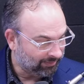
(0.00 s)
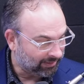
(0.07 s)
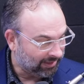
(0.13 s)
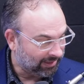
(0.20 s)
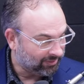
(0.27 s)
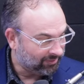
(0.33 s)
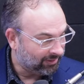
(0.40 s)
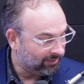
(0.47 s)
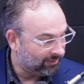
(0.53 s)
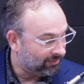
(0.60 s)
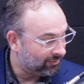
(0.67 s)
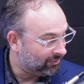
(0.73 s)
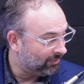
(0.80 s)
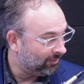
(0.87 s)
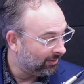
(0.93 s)
have a guest here in
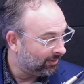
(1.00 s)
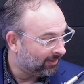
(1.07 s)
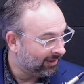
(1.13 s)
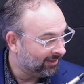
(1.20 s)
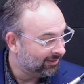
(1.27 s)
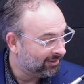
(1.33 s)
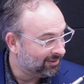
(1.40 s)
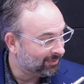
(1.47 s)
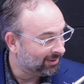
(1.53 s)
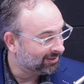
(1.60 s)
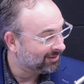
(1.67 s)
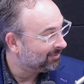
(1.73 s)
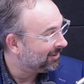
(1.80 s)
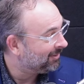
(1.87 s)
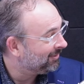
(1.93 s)
the studio, right? Did you bring
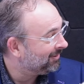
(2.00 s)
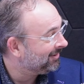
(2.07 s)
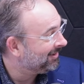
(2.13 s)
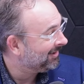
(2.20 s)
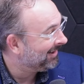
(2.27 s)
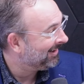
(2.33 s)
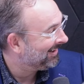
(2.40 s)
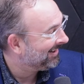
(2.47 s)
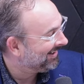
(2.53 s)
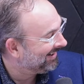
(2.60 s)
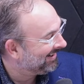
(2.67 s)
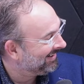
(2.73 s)
somebody with you today? I